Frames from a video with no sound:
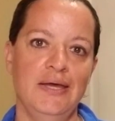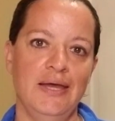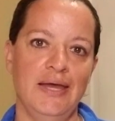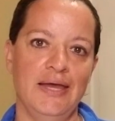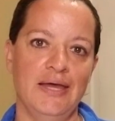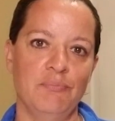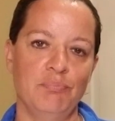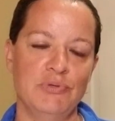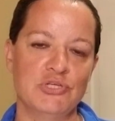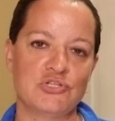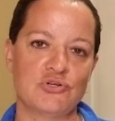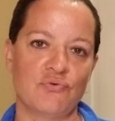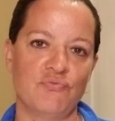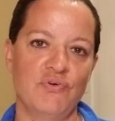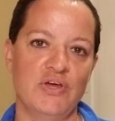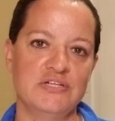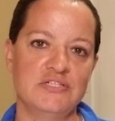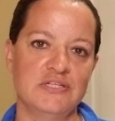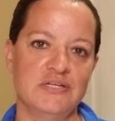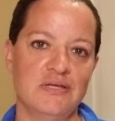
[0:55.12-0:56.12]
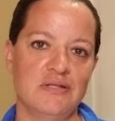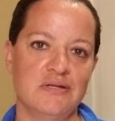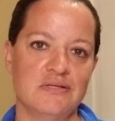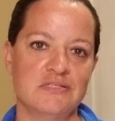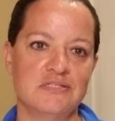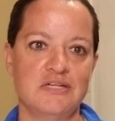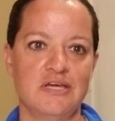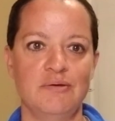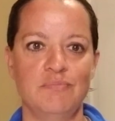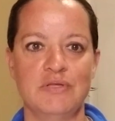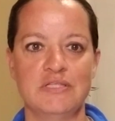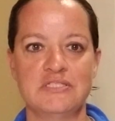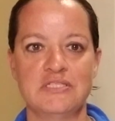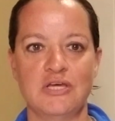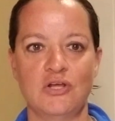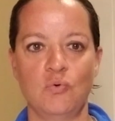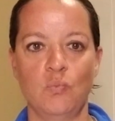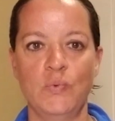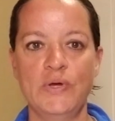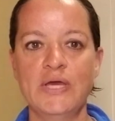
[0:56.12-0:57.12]
And Mister Fenton, in a statement,
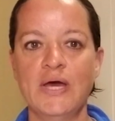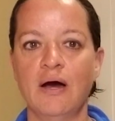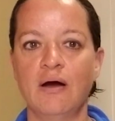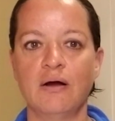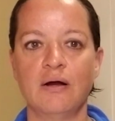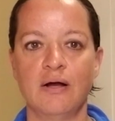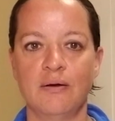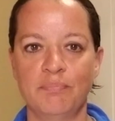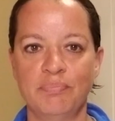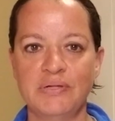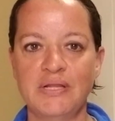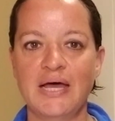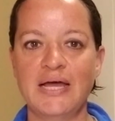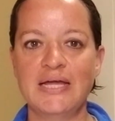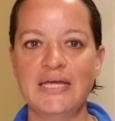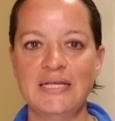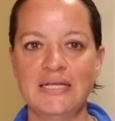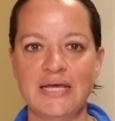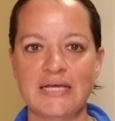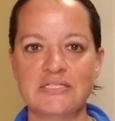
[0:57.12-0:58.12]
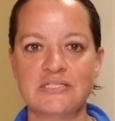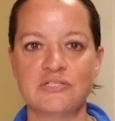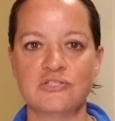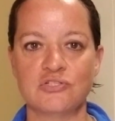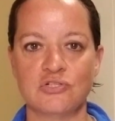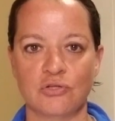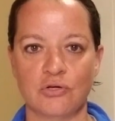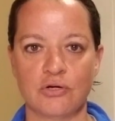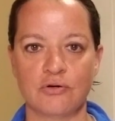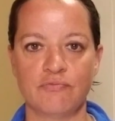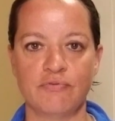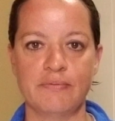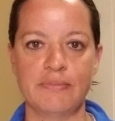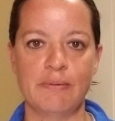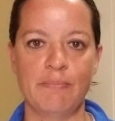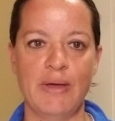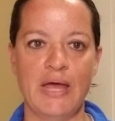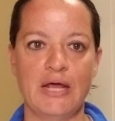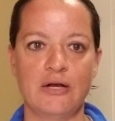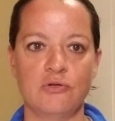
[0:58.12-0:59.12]
said, "We are applying lessons learned from
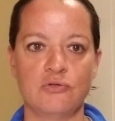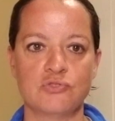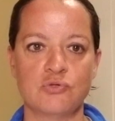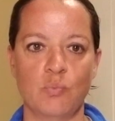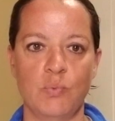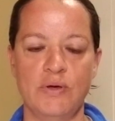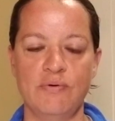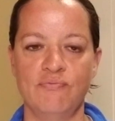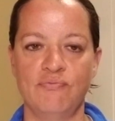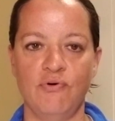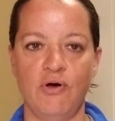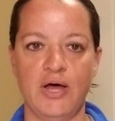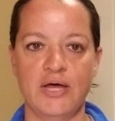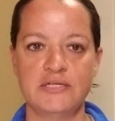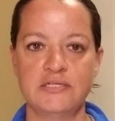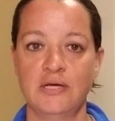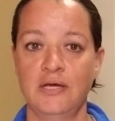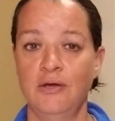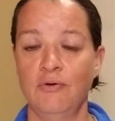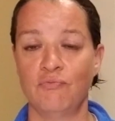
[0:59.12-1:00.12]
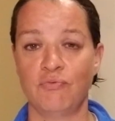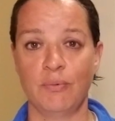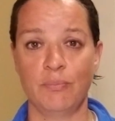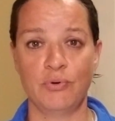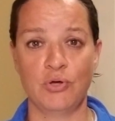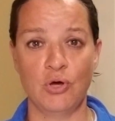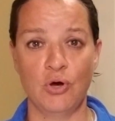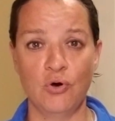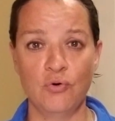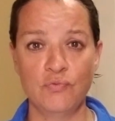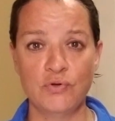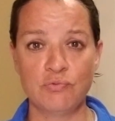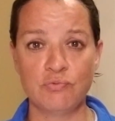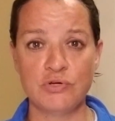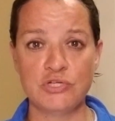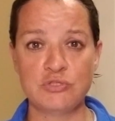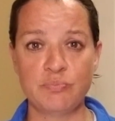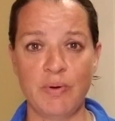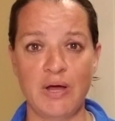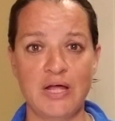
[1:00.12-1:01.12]
the battles we fought, from COVID
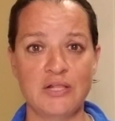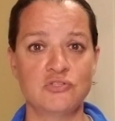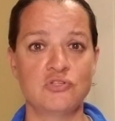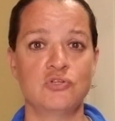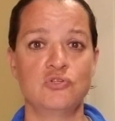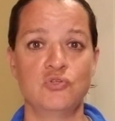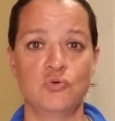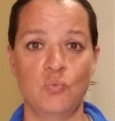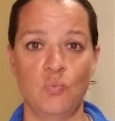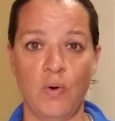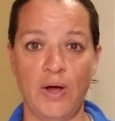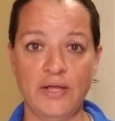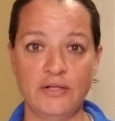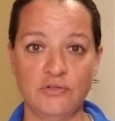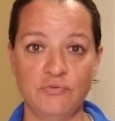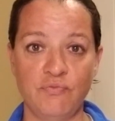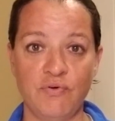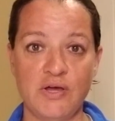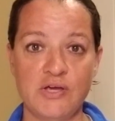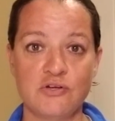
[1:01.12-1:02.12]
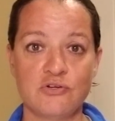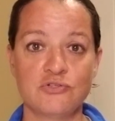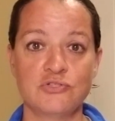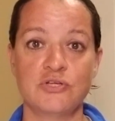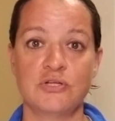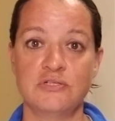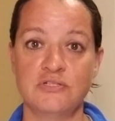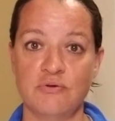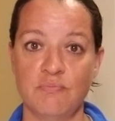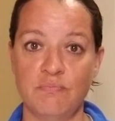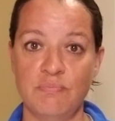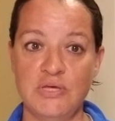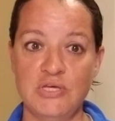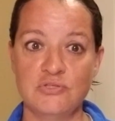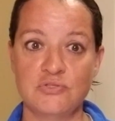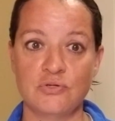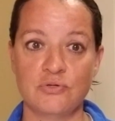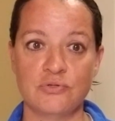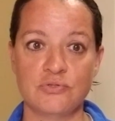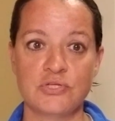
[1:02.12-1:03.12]
response to wildfires to
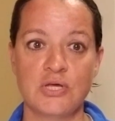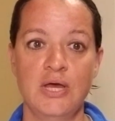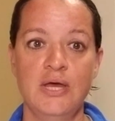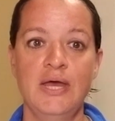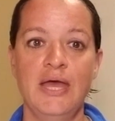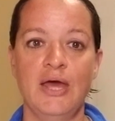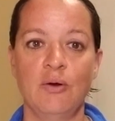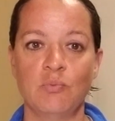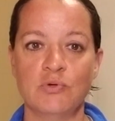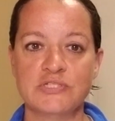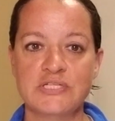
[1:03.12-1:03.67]
measles, and will